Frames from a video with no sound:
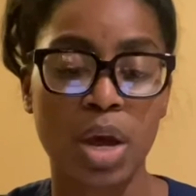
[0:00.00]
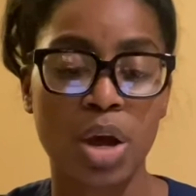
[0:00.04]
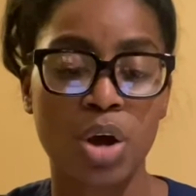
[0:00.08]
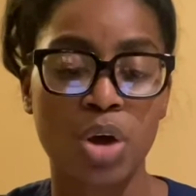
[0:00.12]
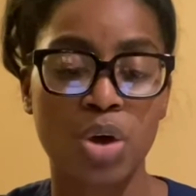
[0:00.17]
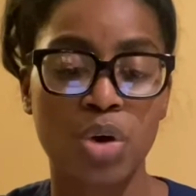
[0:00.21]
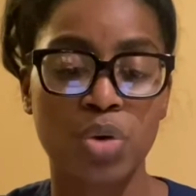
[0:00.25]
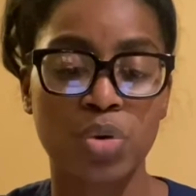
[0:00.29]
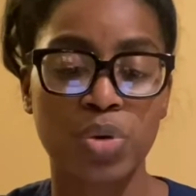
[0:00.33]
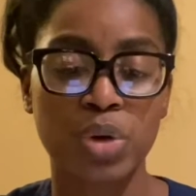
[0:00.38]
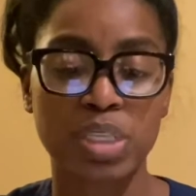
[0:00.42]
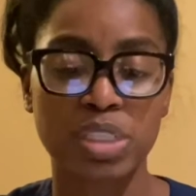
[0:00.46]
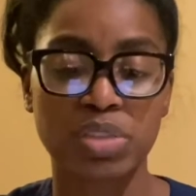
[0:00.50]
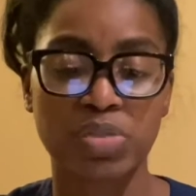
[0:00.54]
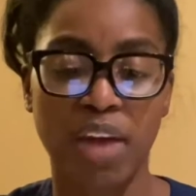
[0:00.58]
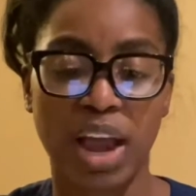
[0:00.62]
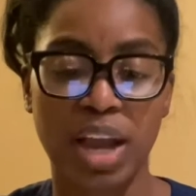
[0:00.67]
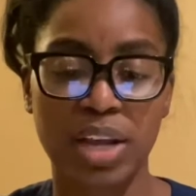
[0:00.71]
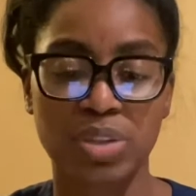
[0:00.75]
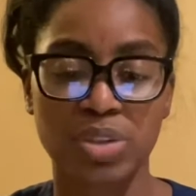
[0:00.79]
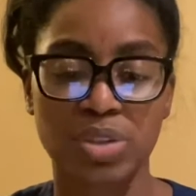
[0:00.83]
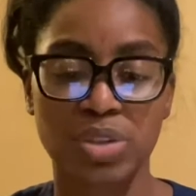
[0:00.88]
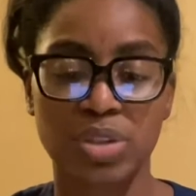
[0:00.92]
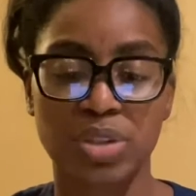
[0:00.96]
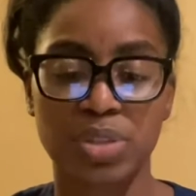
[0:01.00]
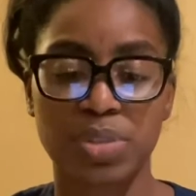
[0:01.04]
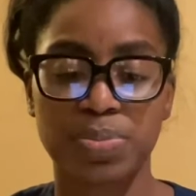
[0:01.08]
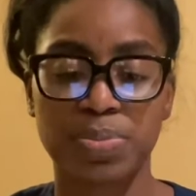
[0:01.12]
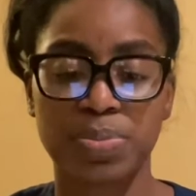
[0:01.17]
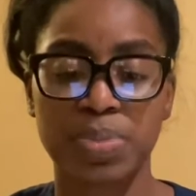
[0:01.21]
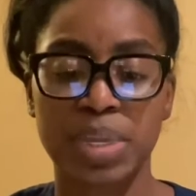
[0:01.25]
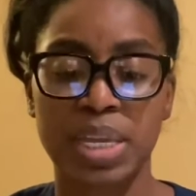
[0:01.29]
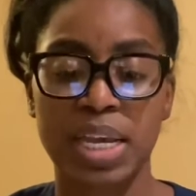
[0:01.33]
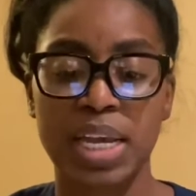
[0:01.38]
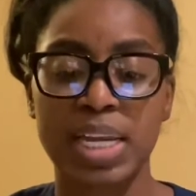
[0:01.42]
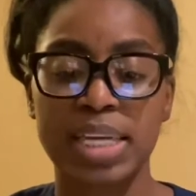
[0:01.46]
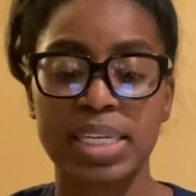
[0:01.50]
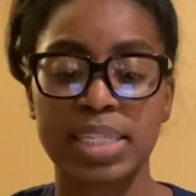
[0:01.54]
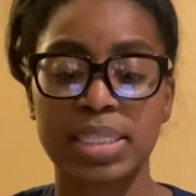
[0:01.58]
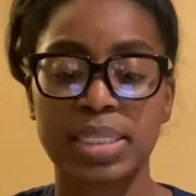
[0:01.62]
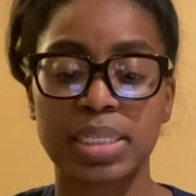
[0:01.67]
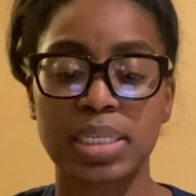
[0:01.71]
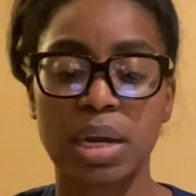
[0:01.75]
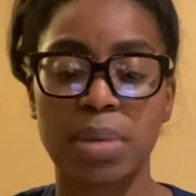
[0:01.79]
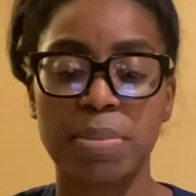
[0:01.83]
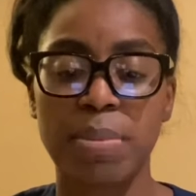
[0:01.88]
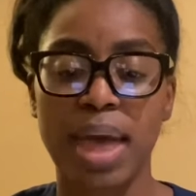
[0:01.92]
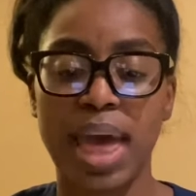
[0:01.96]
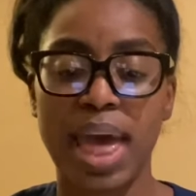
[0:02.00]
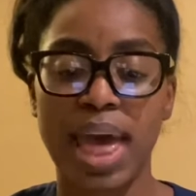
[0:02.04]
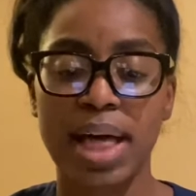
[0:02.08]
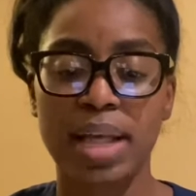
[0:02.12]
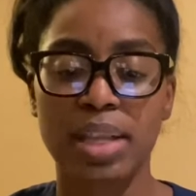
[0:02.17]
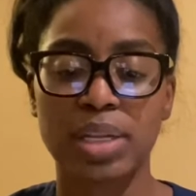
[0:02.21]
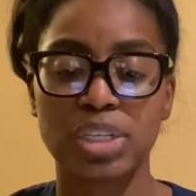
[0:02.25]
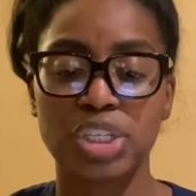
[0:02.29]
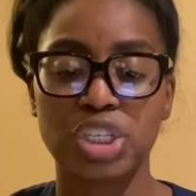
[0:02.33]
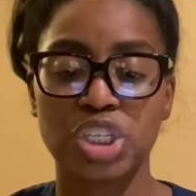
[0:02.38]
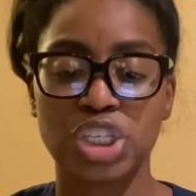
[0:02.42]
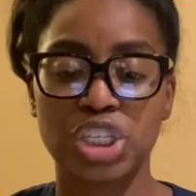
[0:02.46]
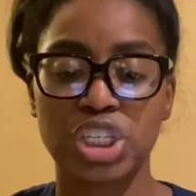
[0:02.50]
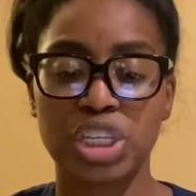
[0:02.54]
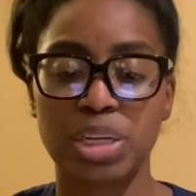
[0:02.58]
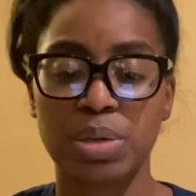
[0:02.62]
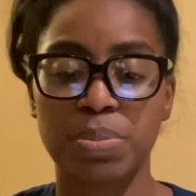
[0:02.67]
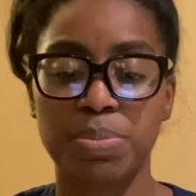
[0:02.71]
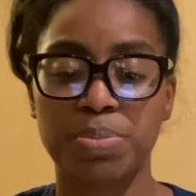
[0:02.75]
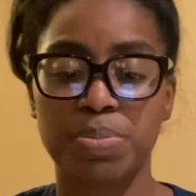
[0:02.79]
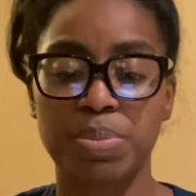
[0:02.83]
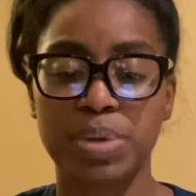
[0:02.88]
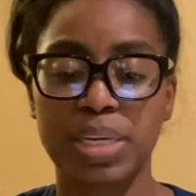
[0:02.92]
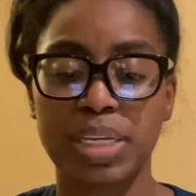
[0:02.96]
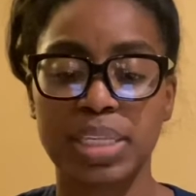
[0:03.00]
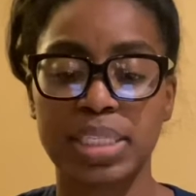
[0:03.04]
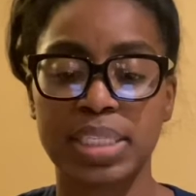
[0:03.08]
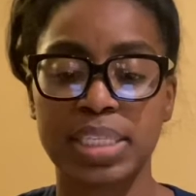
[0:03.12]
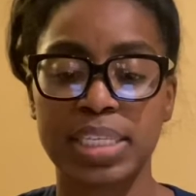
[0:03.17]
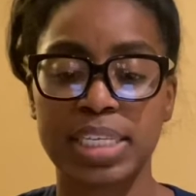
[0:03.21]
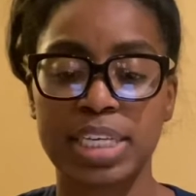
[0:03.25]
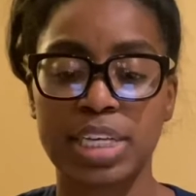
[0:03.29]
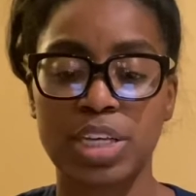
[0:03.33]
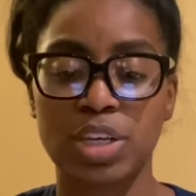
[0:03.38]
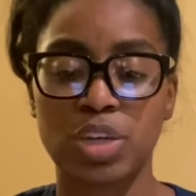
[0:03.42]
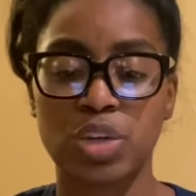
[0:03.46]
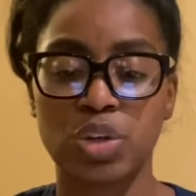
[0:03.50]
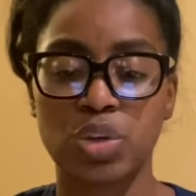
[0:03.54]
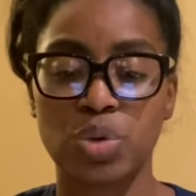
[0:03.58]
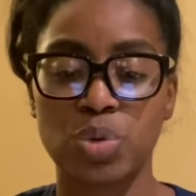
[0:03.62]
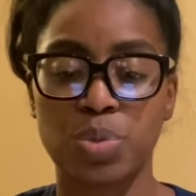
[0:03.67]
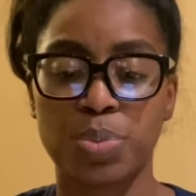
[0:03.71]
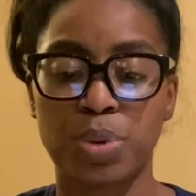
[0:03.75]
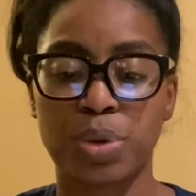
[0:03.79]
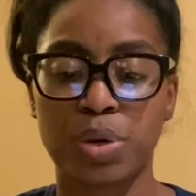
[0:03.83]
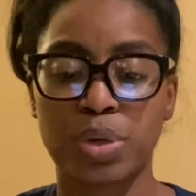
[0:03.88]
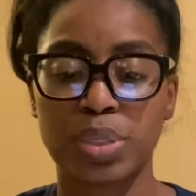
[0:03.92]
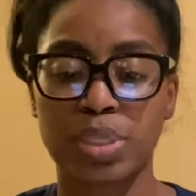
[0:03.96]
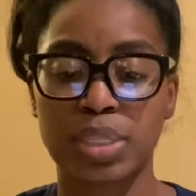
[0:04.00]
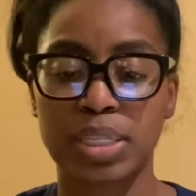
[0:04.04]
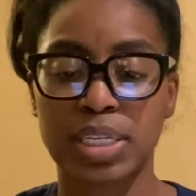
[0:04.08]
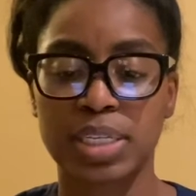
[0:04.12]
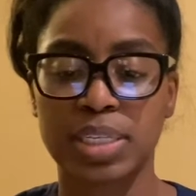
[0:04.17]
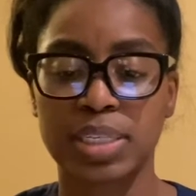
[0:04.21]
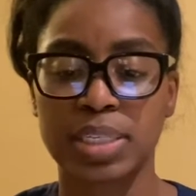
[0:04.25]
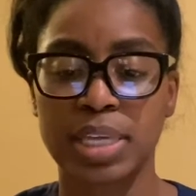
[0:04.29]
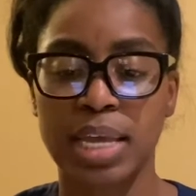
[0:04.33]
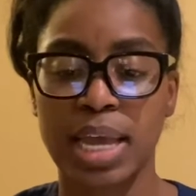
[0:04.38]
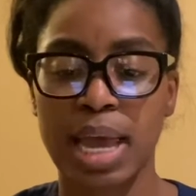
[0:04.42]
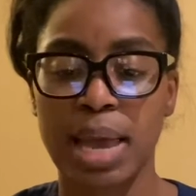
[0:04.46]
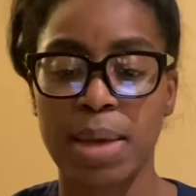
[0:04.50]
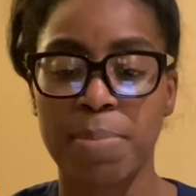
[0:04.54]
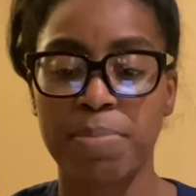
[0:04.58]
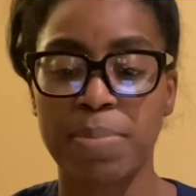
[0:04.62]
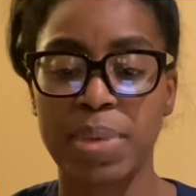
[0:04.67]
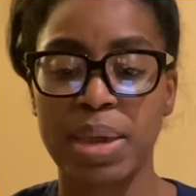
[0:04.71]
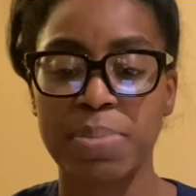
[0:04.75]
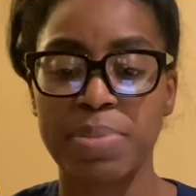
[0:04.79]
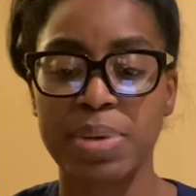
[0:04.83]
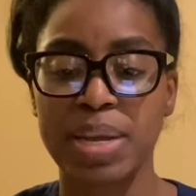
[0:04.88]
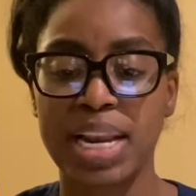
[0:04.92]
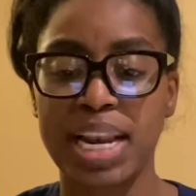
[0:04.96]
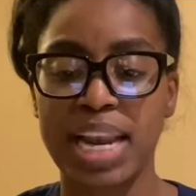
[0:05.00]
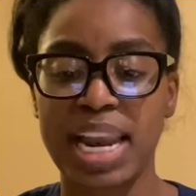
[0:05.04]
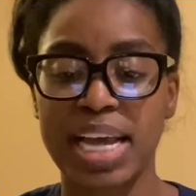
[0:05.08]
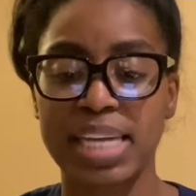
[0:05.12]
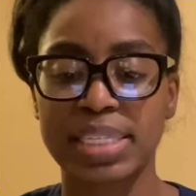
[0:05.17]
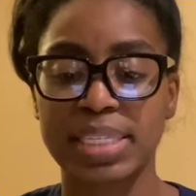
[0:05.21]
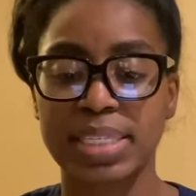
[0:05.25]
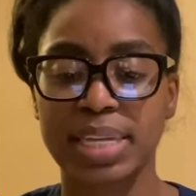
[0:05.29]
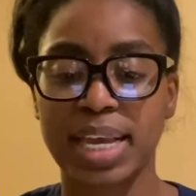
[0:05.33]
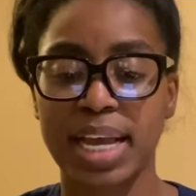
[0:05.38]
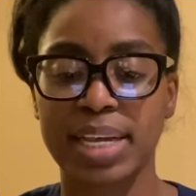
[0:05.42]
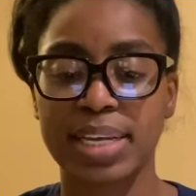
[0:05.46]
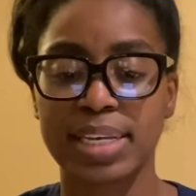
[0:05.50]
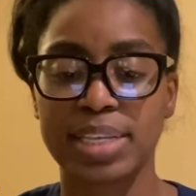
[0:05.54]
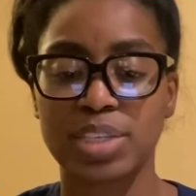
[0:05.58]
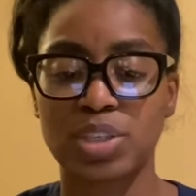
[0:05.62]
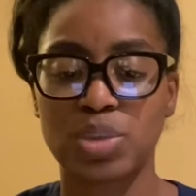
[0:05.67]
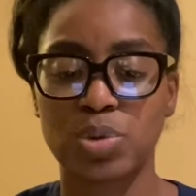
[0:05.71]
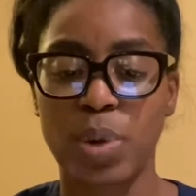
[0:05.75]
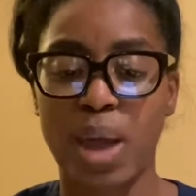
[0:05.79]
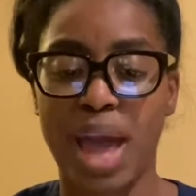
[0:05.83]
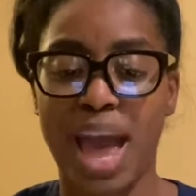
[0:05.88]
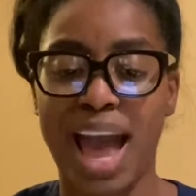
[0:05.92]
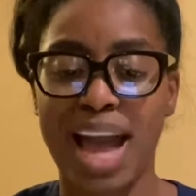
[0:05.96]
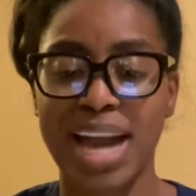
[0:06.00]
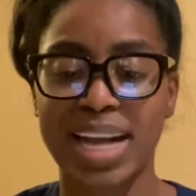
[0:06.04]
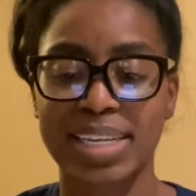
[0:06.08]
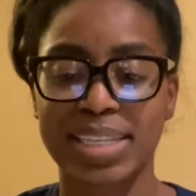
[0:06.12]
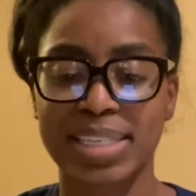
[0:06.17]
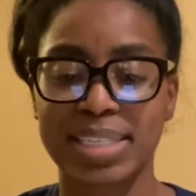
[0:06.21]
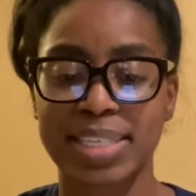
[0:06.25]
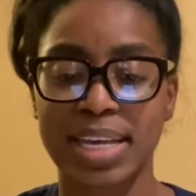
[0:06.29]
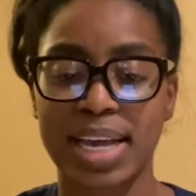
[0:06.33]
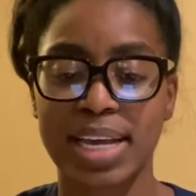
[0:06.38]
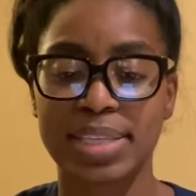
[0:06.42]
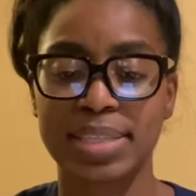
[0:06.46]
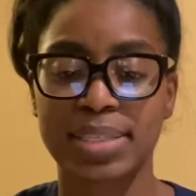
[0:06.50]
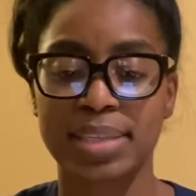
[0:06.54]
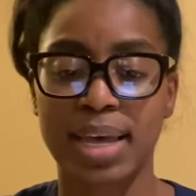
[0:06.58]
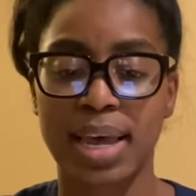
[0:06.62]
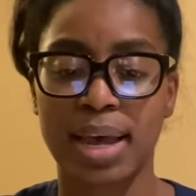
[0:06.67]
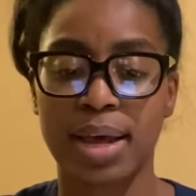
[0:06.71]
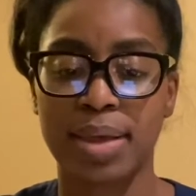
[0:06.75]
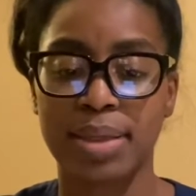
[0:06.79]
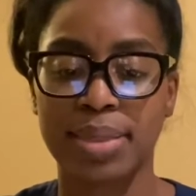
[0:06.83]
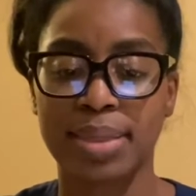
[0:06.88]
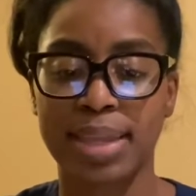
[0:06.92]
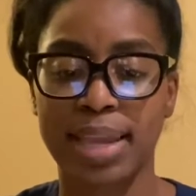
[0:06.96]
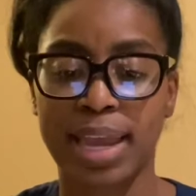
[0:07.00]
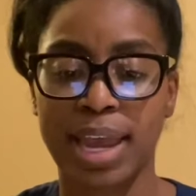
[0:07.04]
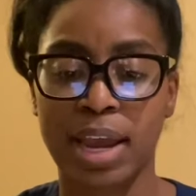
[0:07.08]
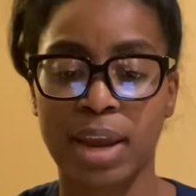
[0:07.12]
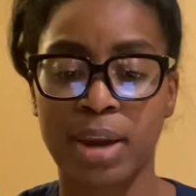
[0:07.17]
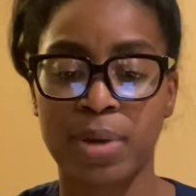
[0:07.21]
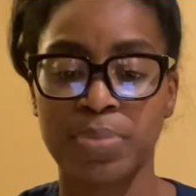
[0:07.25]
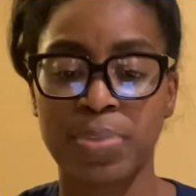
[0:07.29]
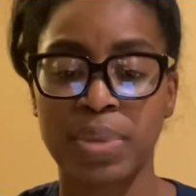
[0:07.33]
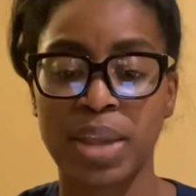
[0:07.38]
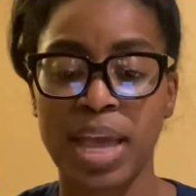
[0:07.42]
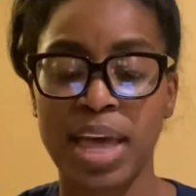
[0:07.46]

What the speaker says: Risk factors. Some LGBTQ persons may be less likely to access health care